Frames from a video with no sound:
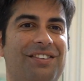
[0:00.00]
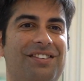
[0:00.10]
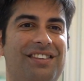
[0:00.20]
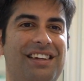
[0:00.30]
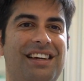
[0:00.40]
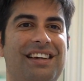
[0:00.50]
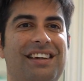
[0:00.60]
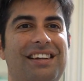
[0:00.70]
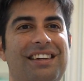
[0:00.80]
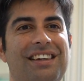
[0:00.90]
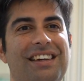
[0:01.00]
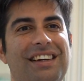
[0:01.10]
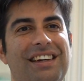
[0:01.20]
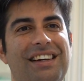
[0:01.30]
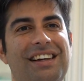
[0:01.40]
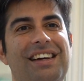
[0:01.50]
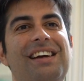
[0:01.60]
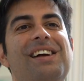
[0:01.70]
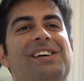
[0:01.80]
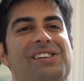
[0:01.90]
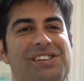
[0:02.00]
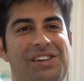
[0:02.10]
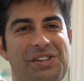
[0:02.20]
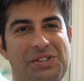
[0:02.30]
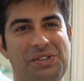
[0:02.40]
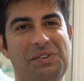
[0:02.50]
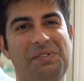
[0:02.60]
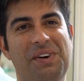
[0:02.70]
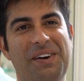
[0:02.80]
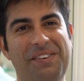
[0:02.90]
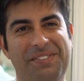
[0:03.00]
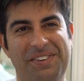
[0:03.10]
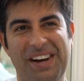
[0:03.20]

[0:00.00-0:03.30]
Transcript: so much in common, just friendly. I was always at